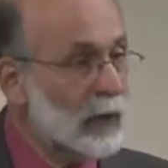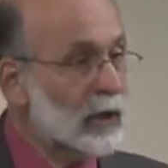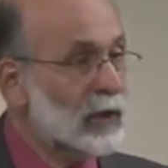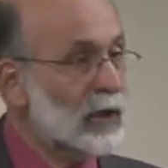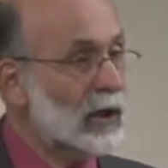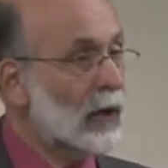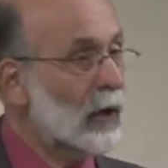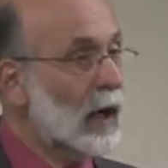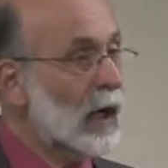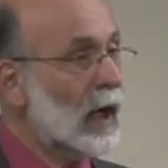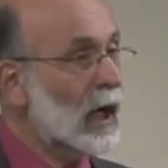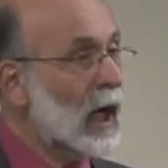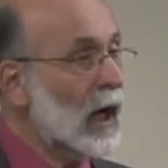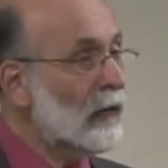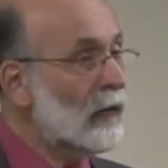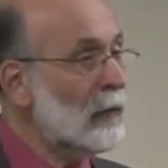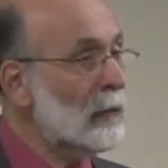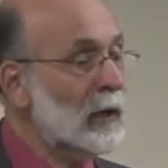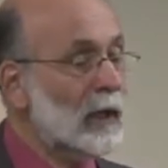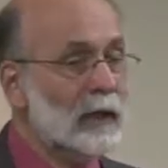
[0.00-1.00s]
So our
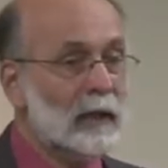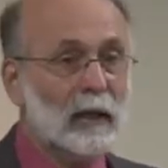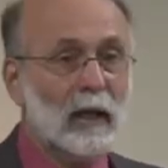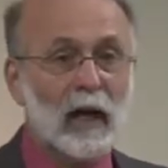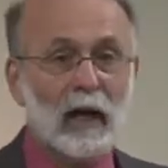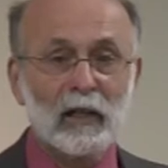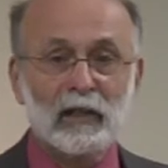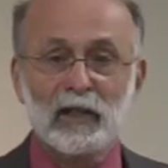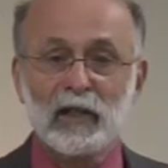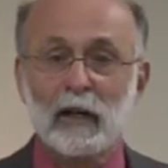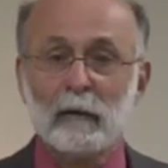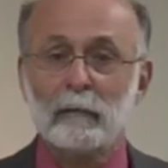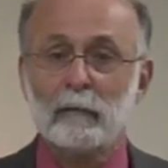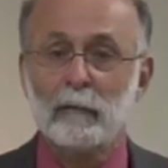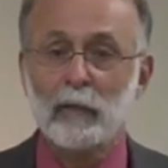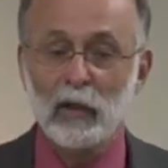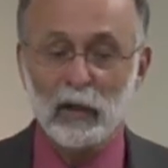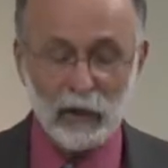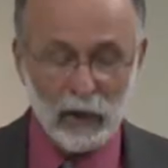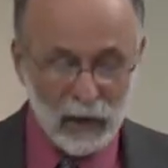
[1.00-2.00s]
government locks up
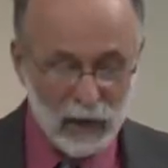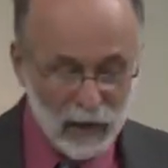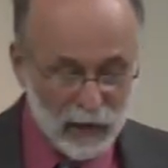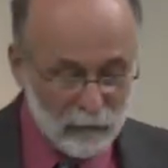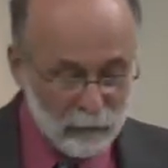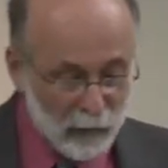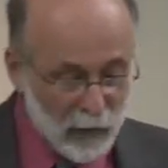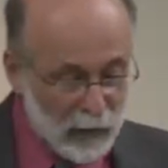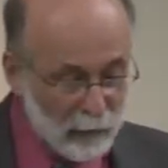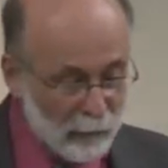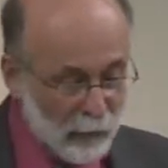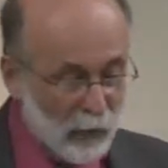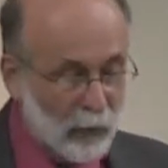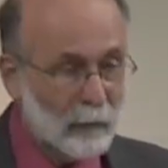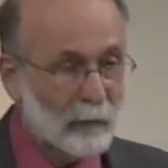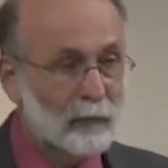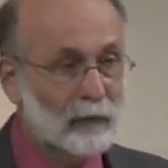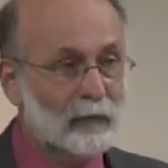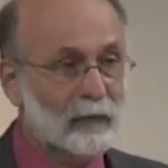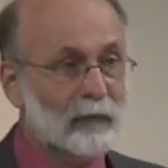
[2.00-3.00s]
millions of
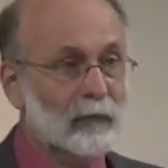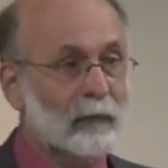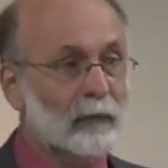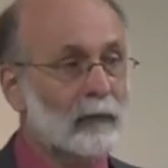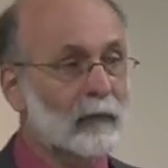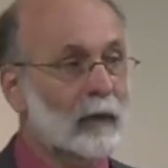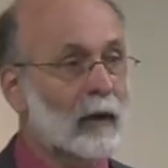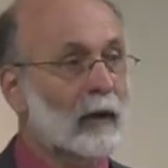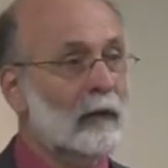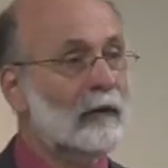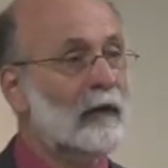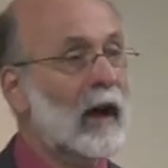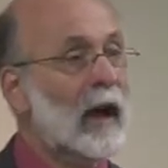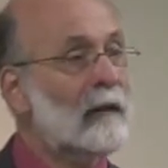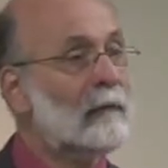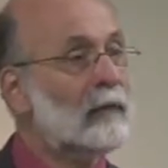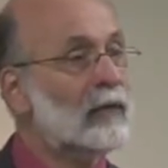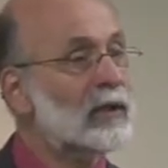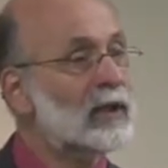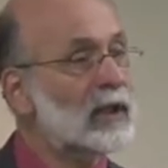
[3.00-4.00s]
people
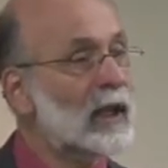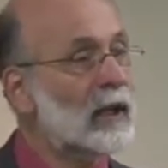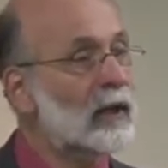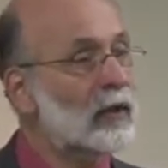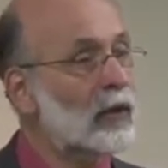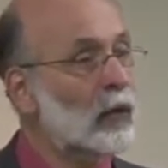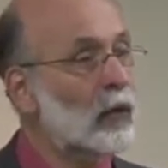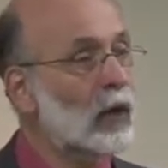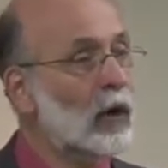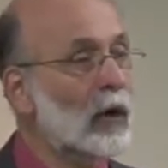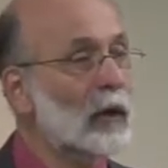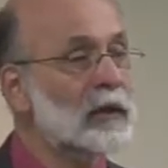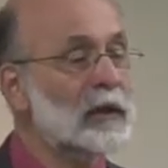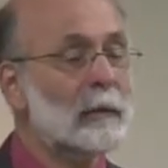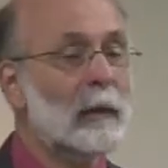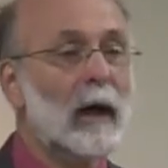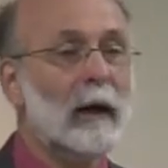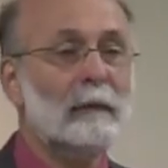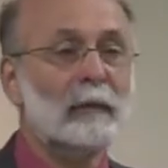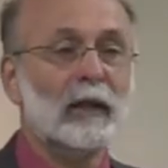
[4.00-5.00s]
5% of the world's
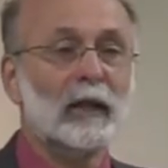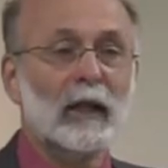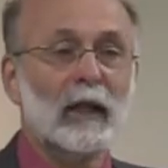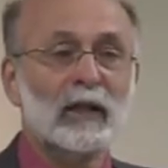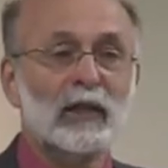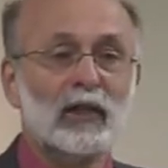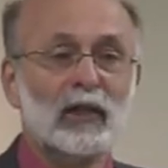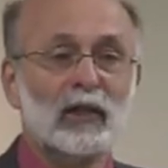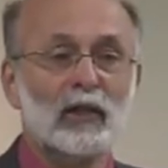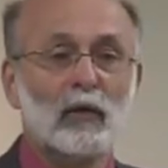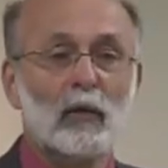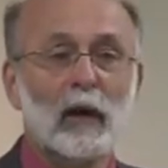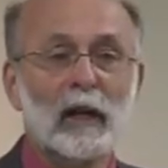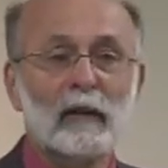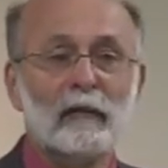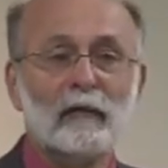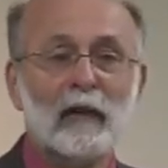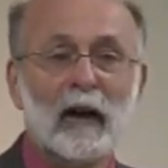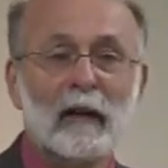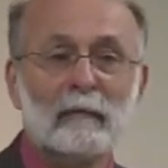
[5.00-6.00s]
population,
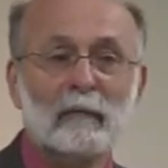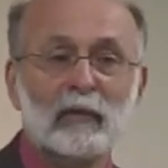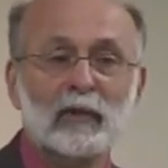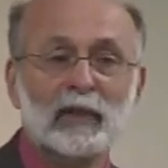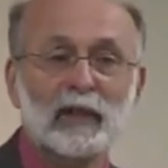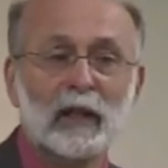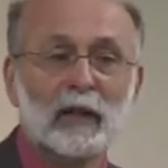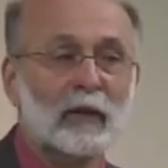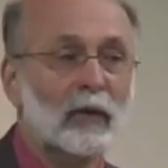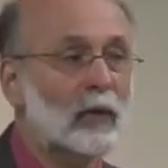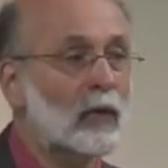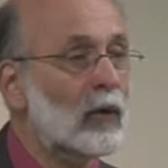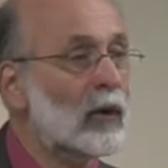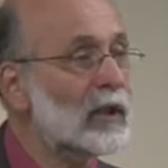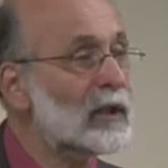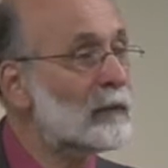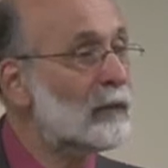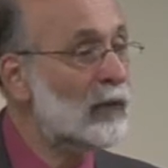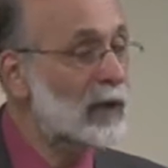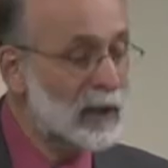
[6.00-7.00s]
25% of the
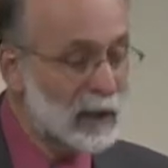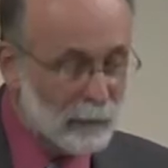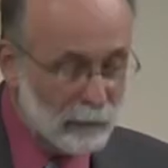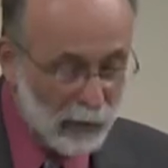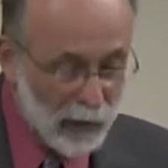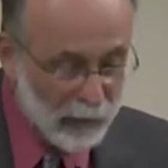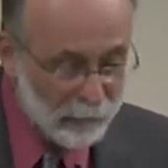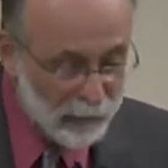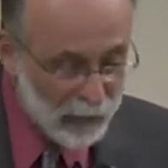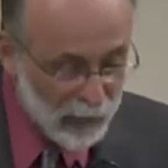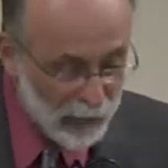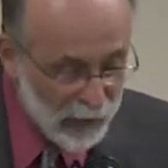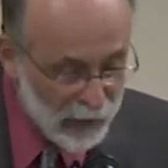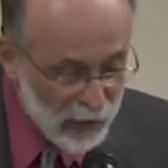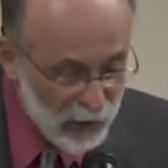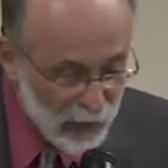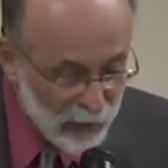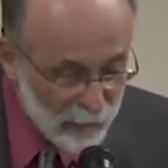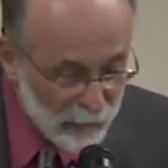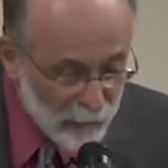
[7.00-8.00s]
world's prison
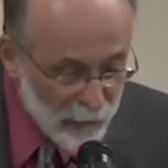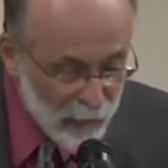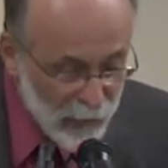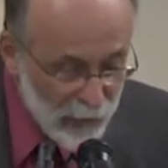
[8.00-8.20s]
population.